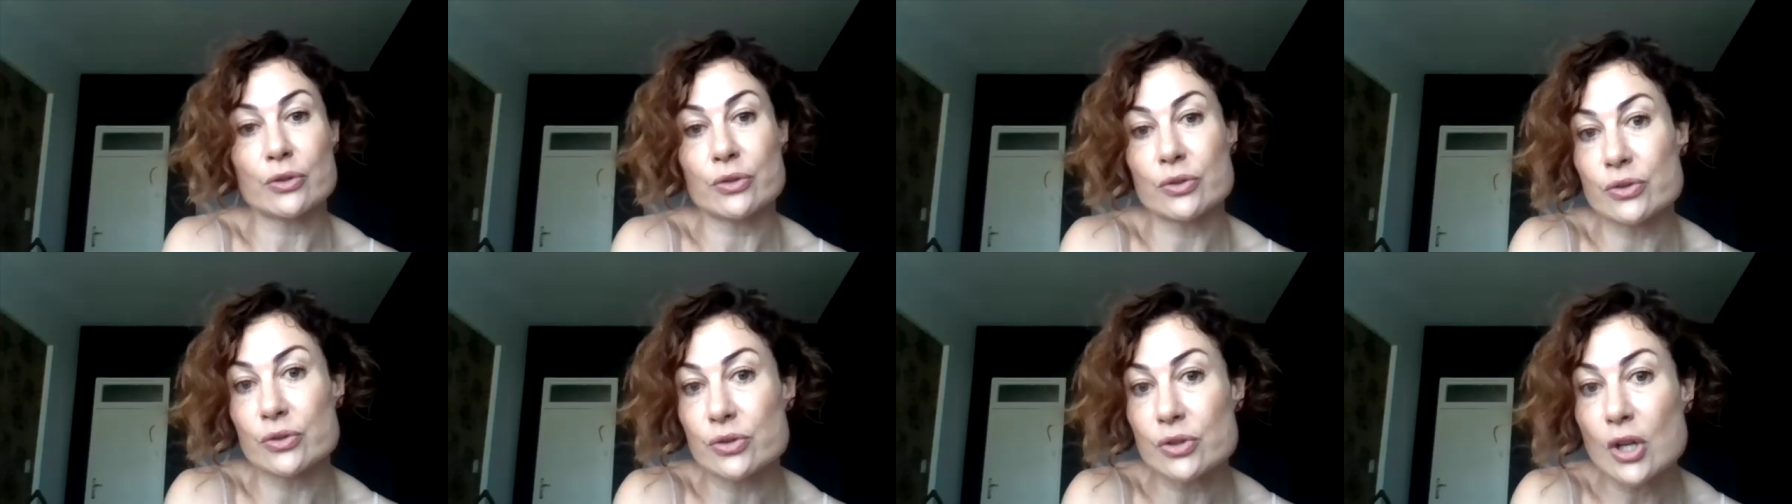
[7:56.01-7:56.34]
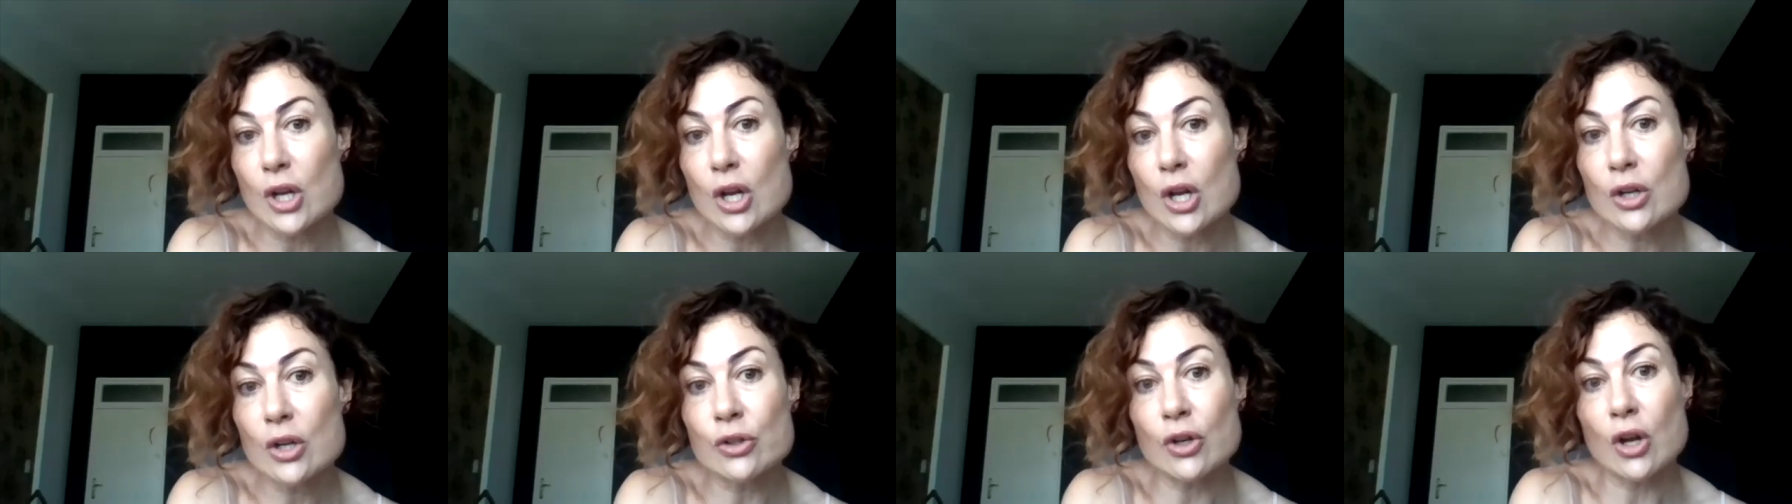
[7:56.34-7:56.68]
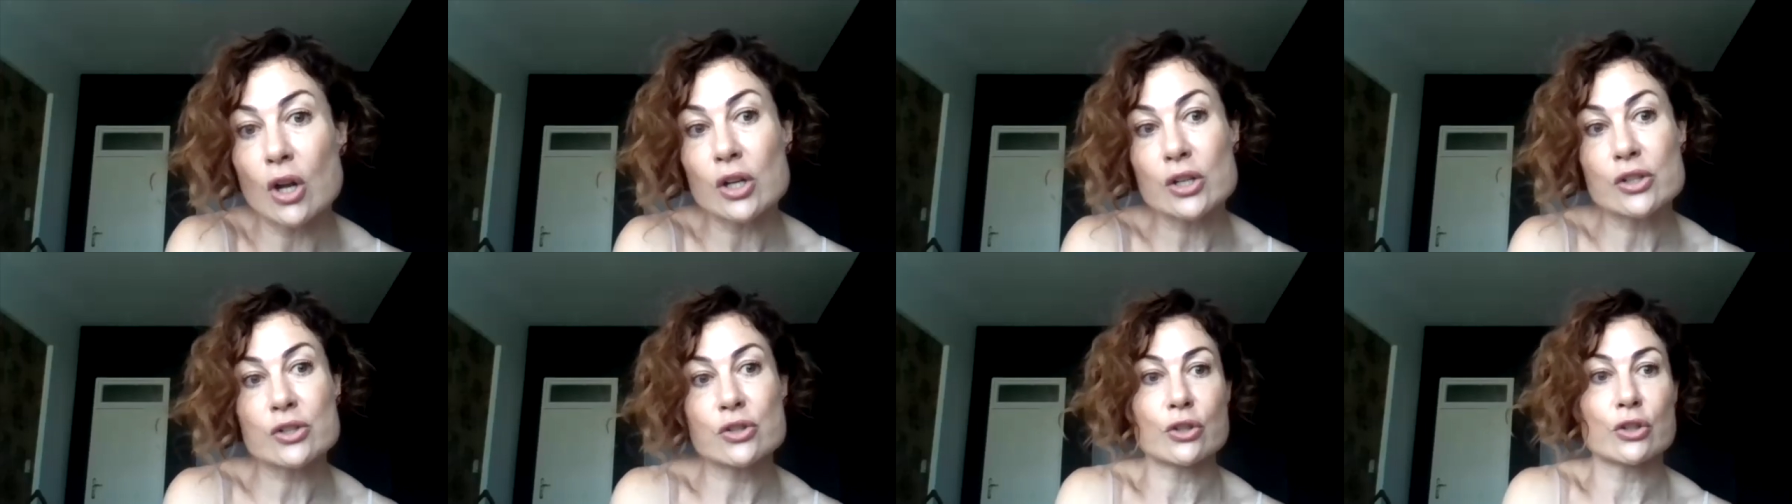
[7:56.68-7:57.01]
who's
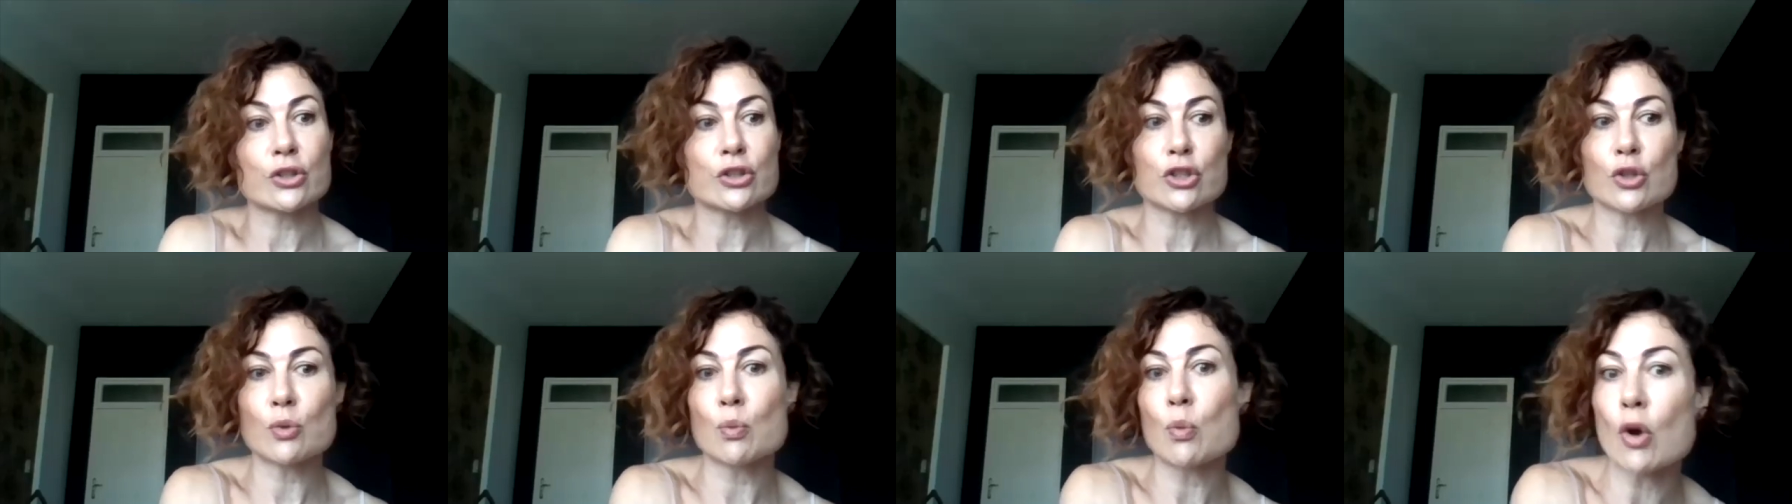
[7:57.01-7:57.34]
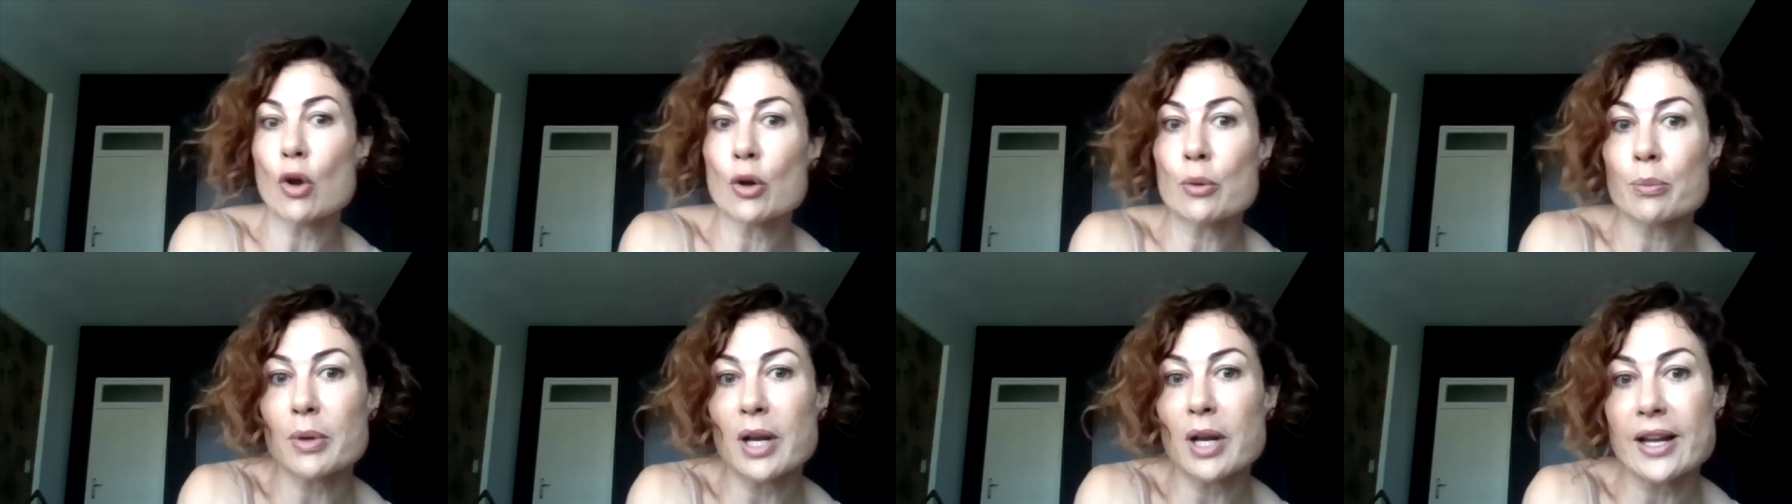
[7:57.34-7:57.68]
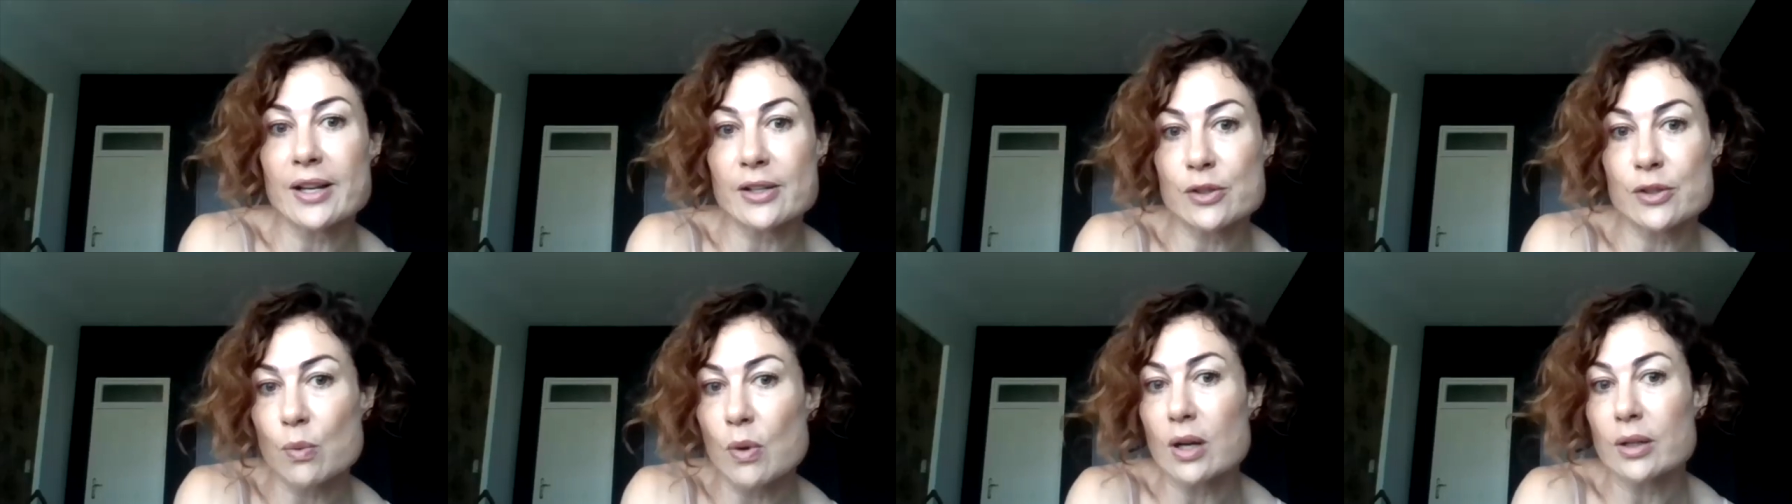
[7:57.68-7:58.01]
not as good you won't play
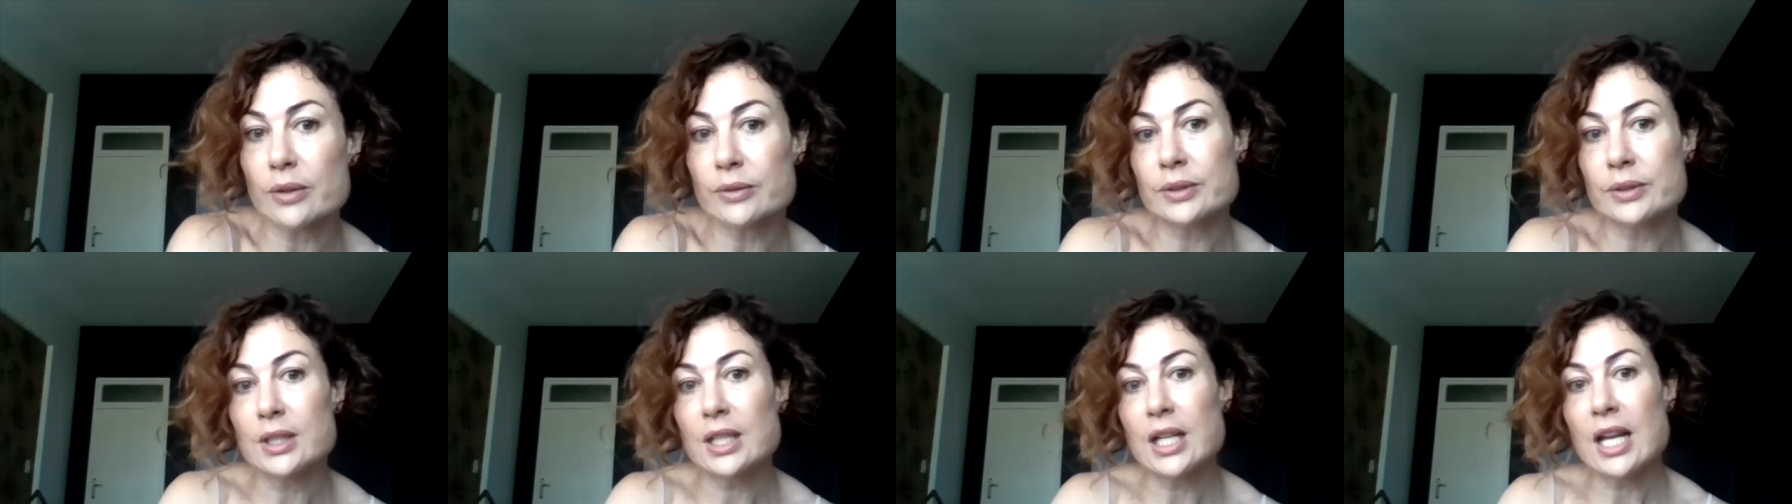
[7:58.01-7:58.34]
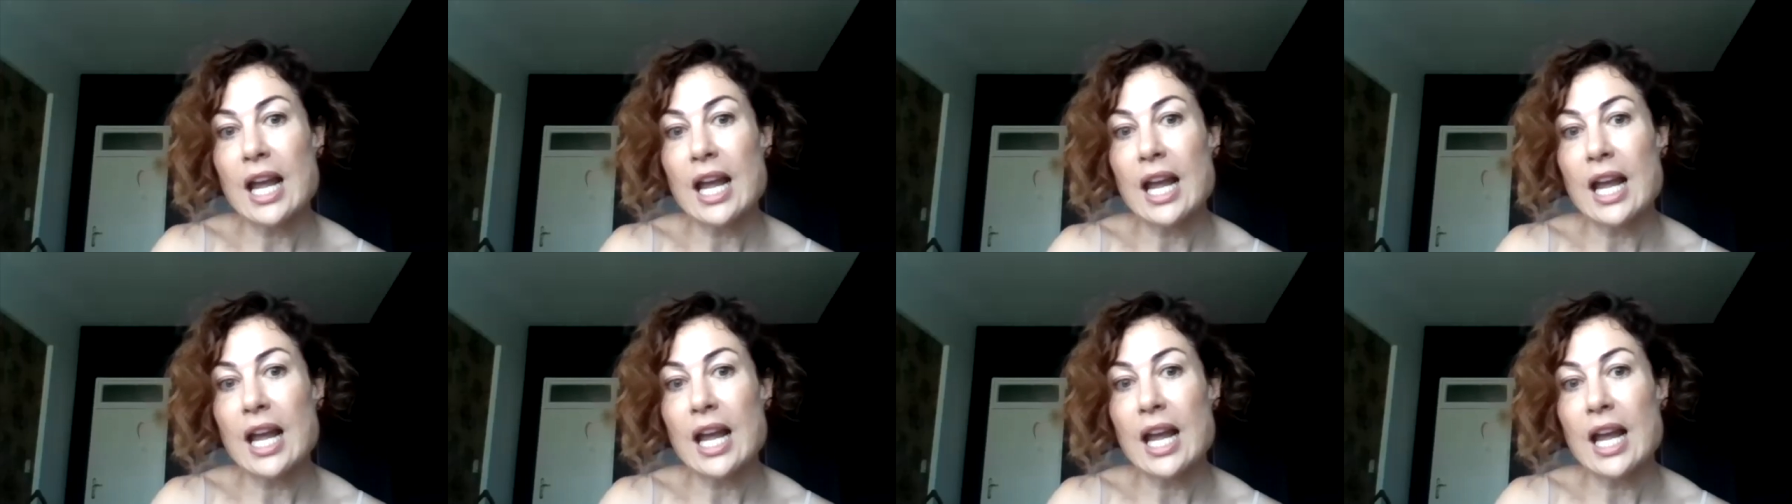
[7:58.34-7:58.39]
as well